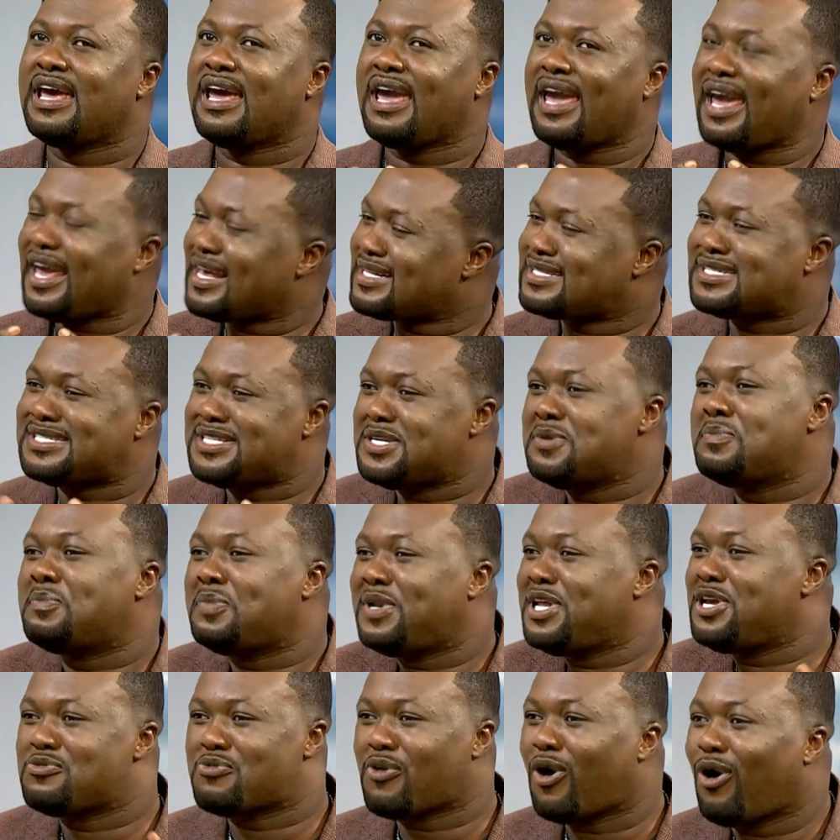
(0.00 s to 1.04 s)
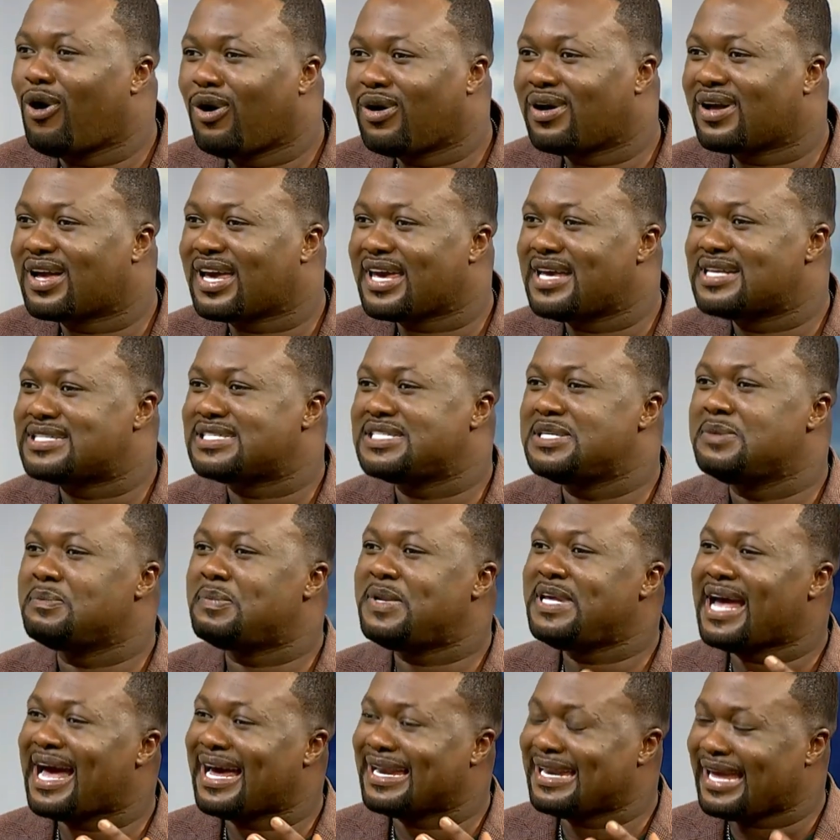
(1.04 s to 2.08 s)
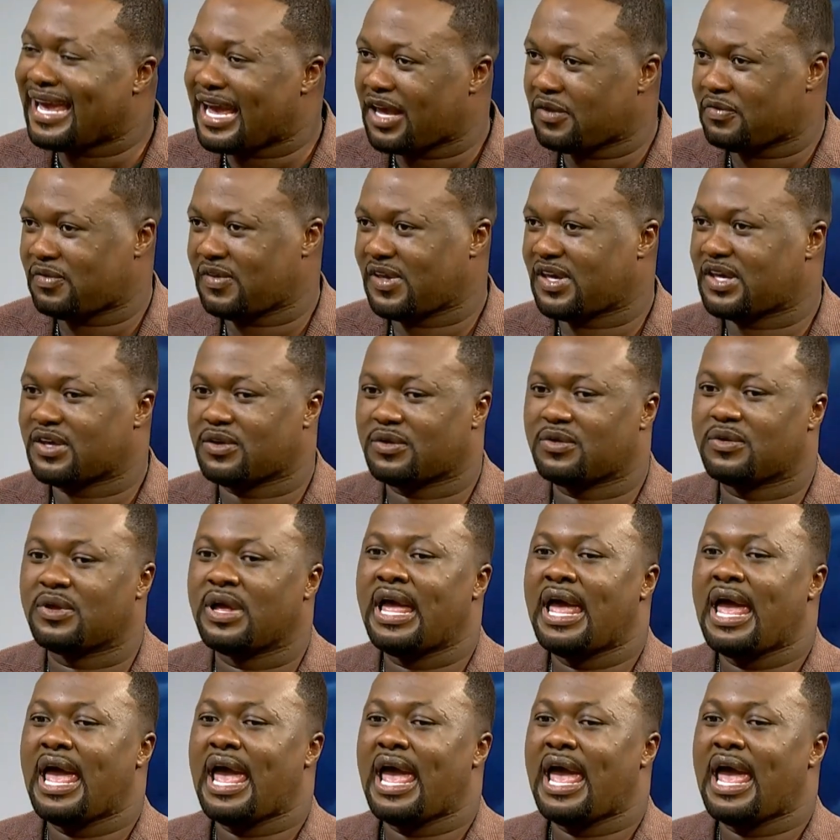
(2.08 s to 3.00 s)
is simply wrong. It's simply unethical.